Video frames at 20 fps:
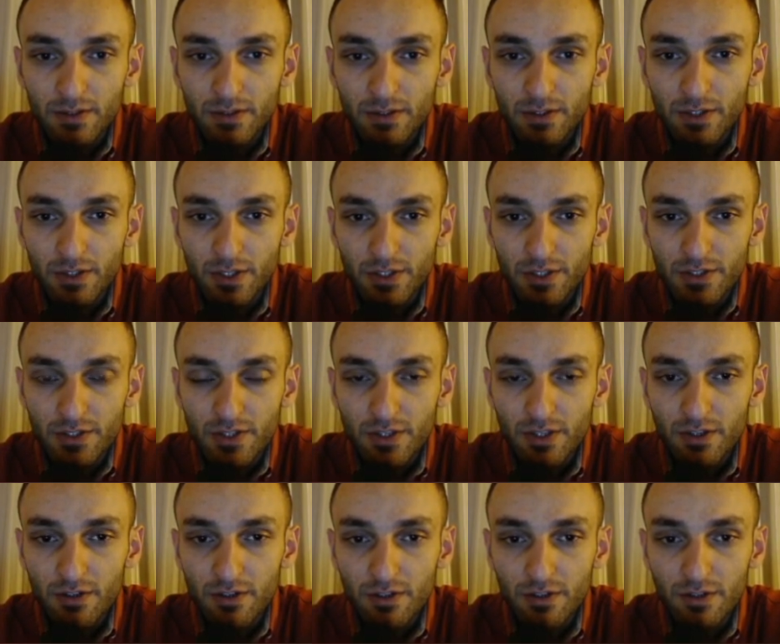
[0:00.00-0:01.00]
Yes,
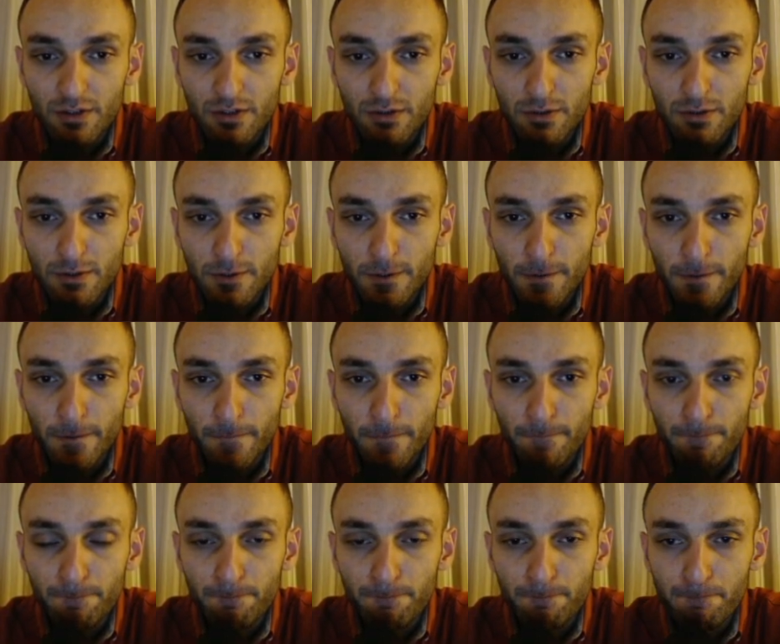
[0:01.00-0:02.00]
here,
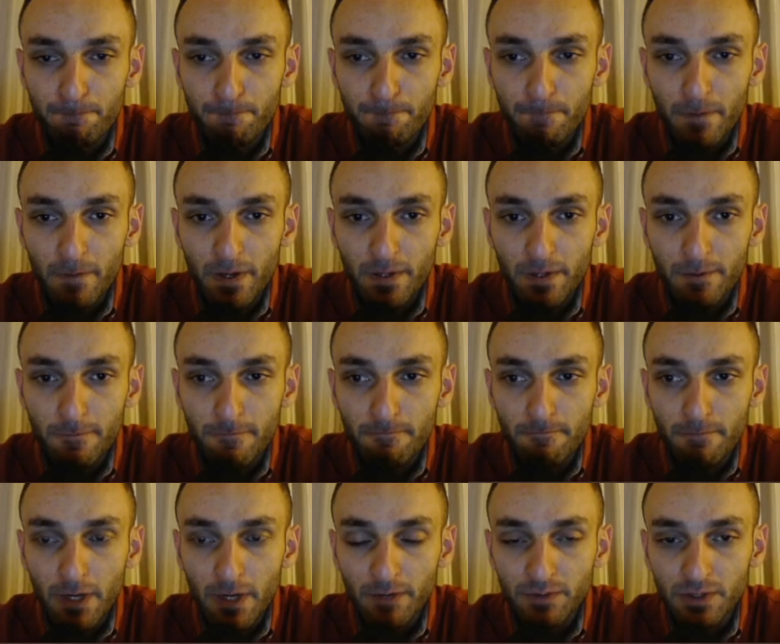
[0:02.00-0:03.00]

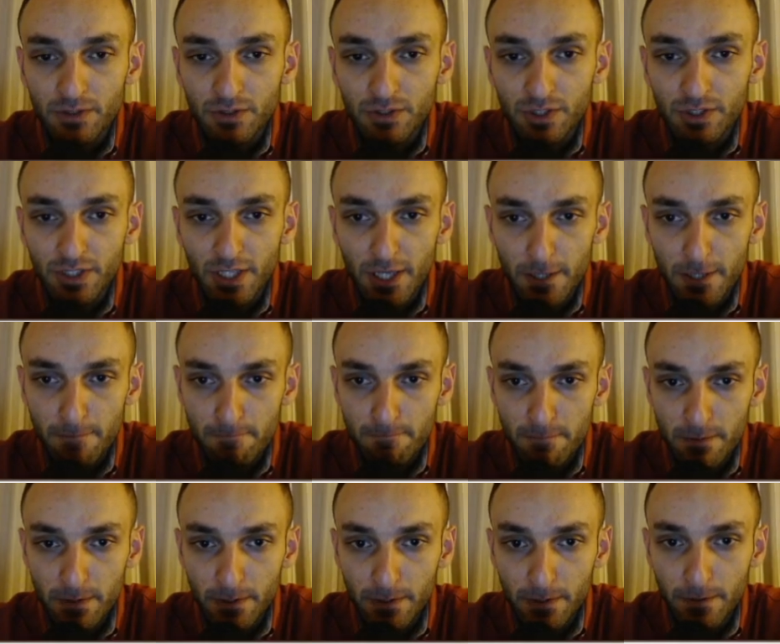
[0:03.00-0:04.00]
after the
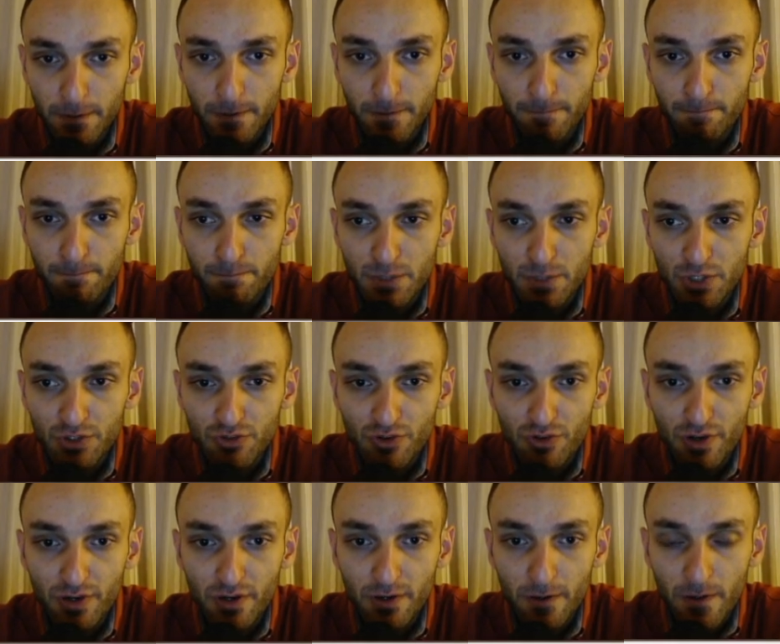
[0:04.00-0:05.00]
game,
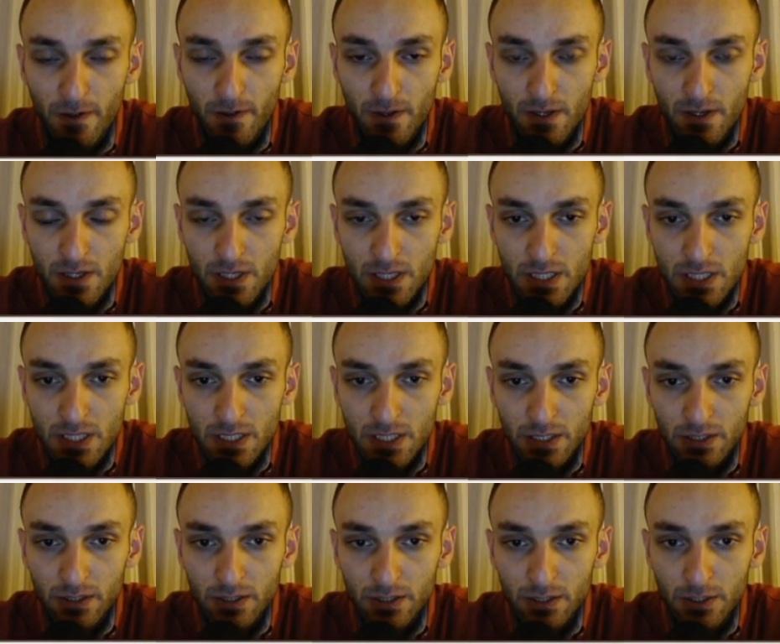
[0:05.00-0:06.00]
Mishra
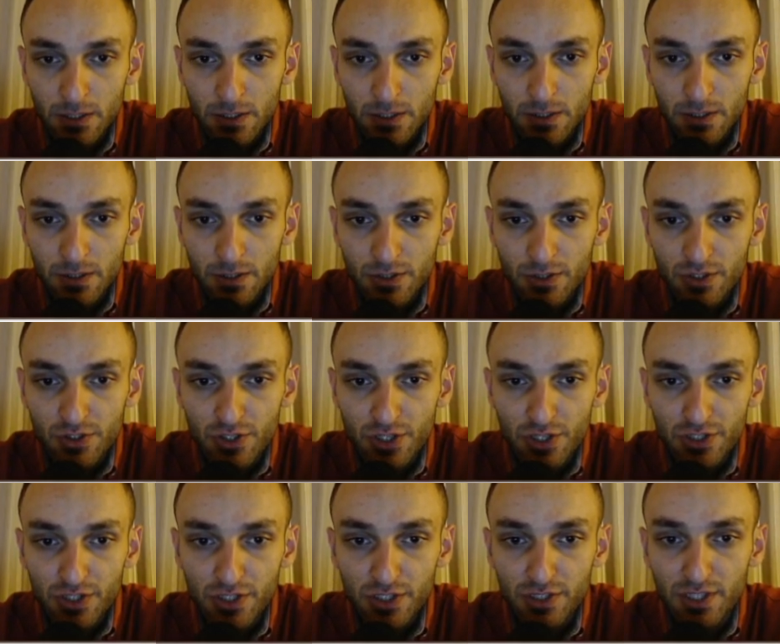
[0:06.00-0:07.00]

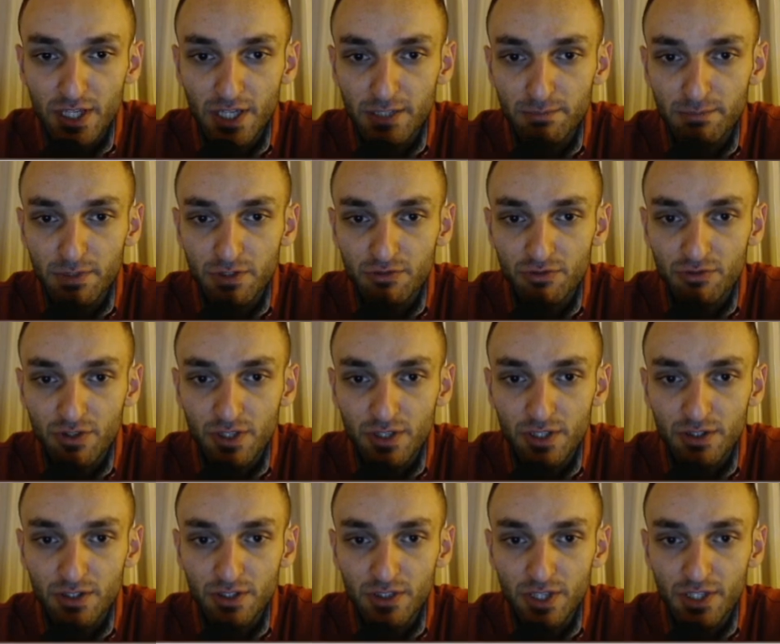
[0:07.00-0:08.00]
suggested knight
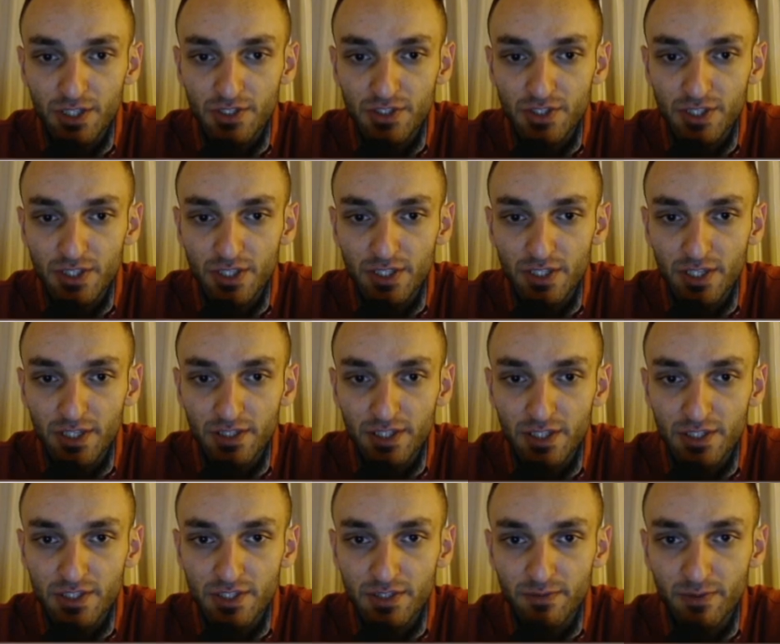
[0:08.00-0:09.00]
b3, d takes c, knight
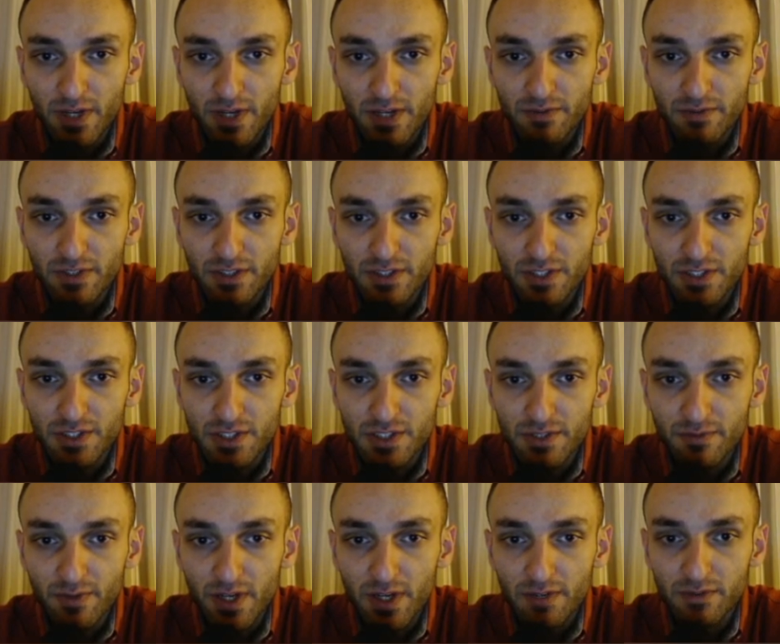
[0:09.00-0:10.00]
takes c5, knight takes
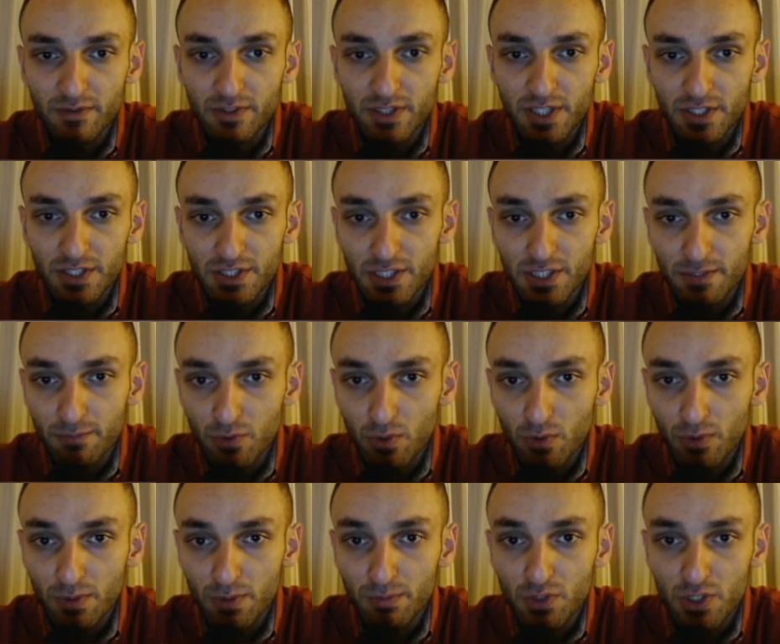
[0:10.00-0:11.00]
c5, d takes c.
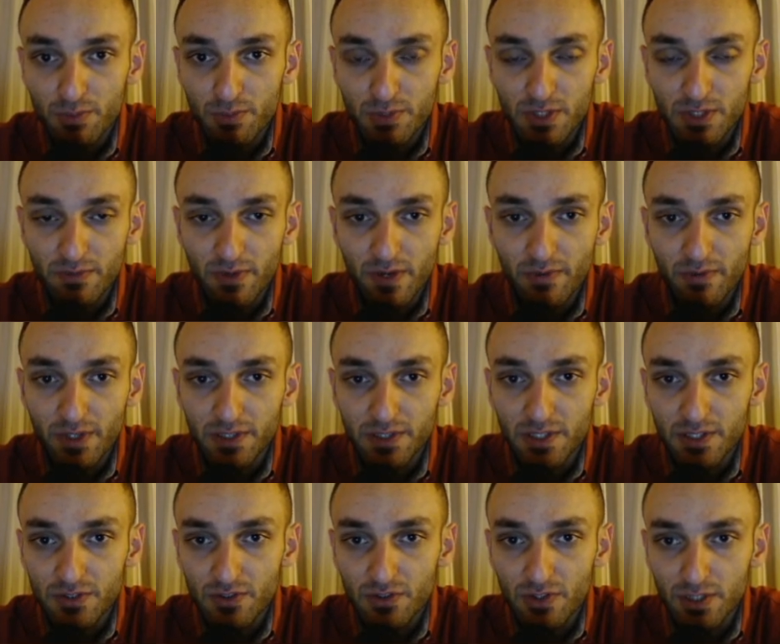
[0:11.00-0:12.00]
Probably bishop c5
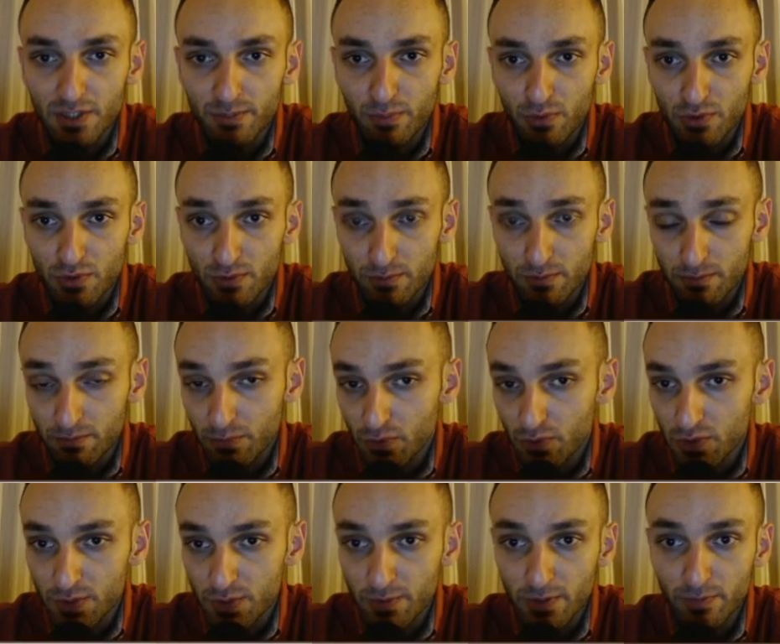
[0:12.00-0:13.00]
ideas aren't
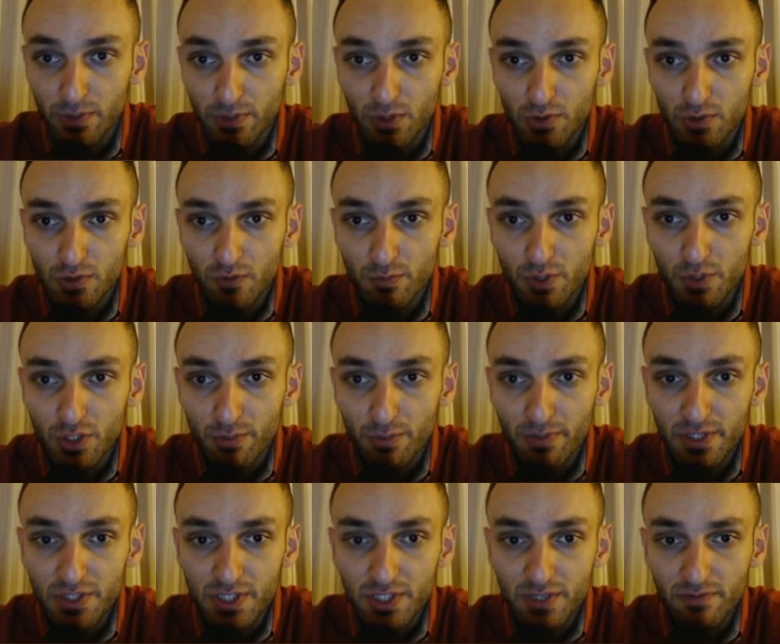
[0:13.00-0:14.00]
possible because of bishop
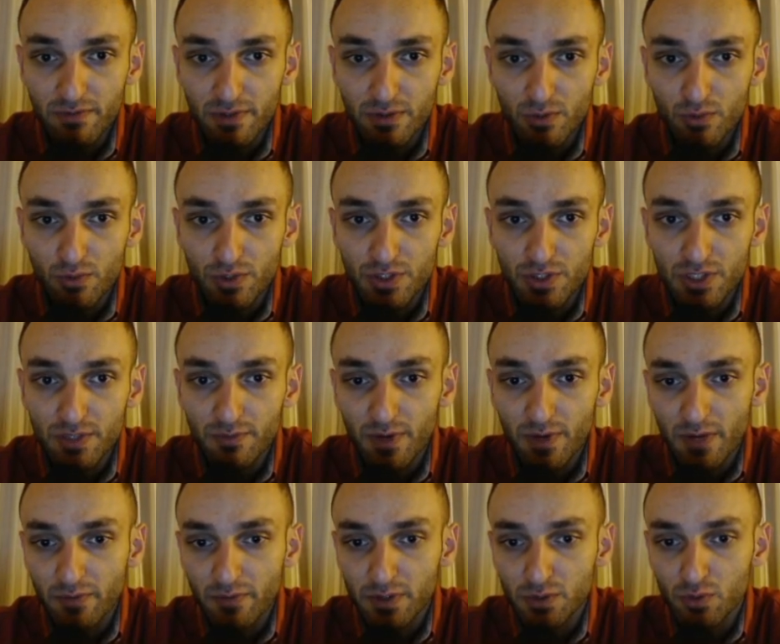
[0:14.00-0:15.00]
h7, queen
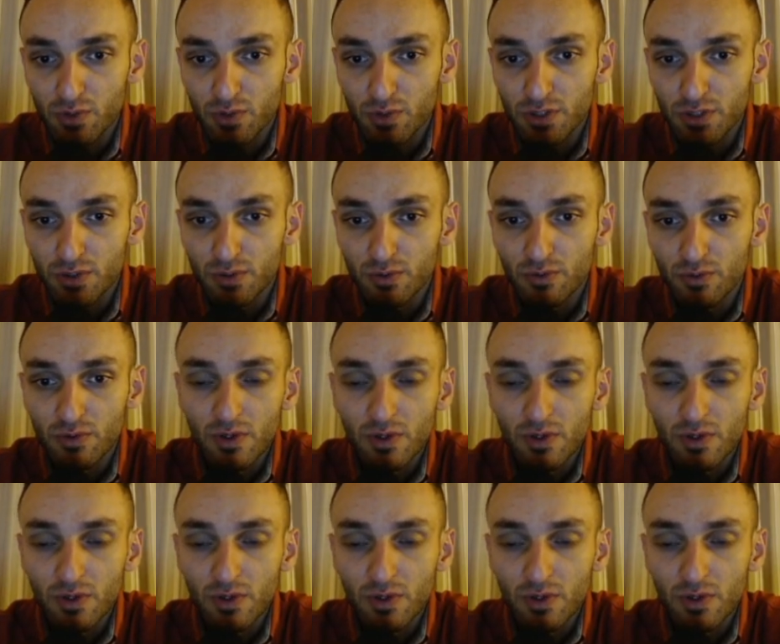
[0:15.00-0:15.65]
c5, and queen e2.